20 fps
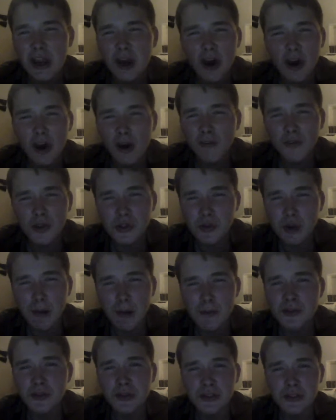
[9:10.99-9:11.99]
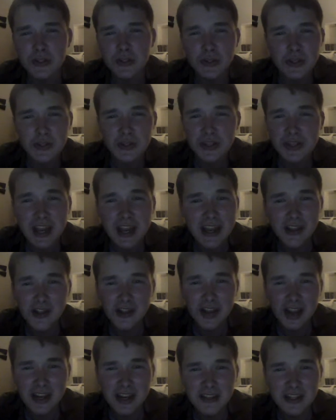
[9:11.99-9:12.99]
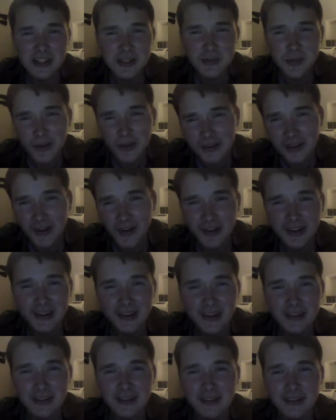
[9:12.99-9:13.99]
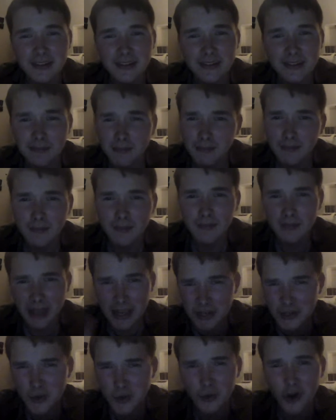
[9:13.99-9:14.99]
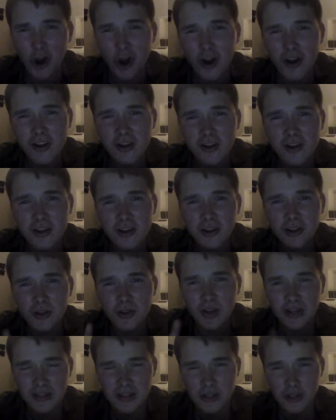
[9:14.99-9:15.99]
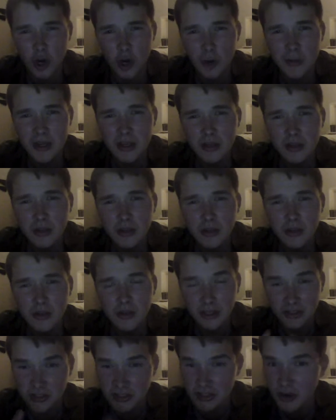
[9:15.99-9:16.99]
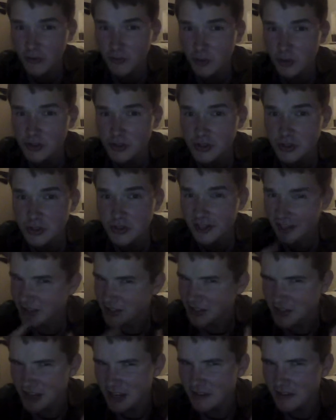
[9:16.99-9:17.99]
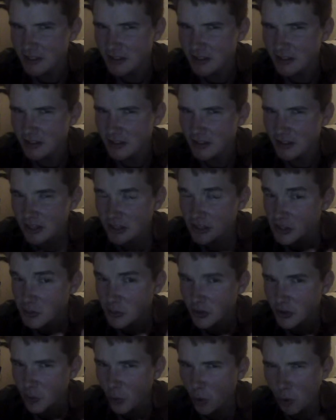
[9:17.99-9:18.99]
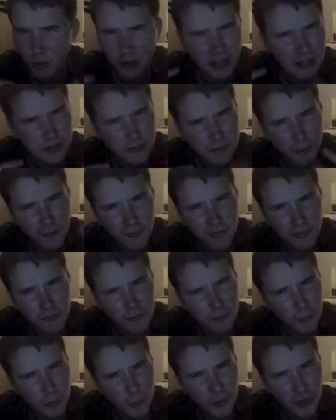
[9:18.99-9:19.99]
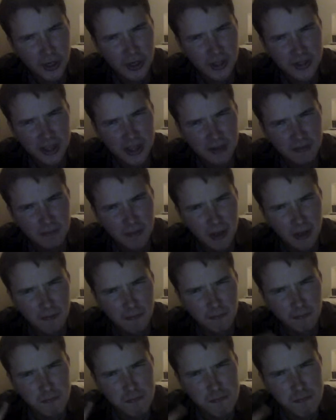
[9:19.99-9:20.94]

All those weapons are still used today in the United States military. National Guard, United States Army, United States Air Force, United States Navy, United States Marine Corps. Well, that's both Marines and Navy.